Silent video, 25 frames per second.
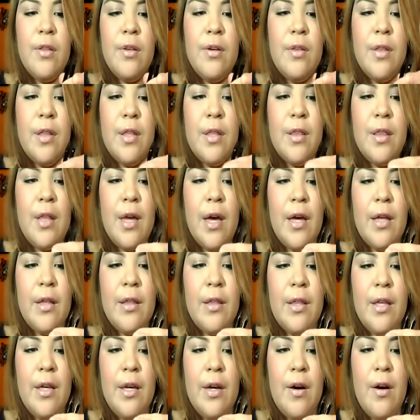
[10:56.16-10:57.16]
Other than
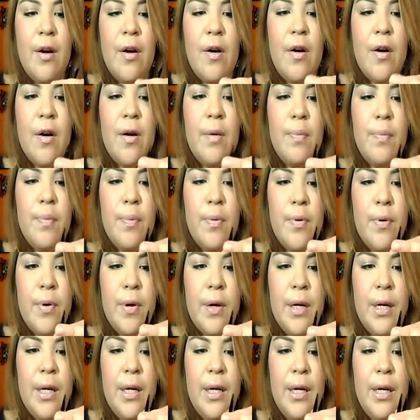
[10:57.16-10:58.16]
that, they are
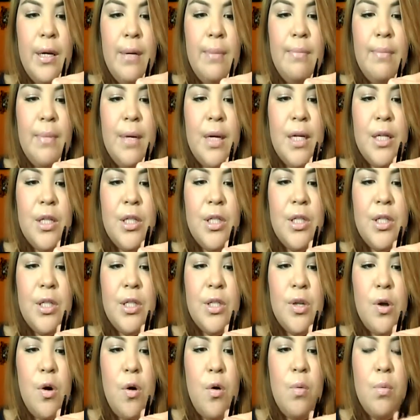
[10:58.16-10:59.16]
pretty
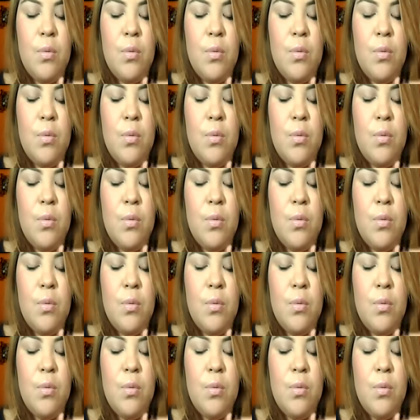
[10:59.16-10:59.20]
much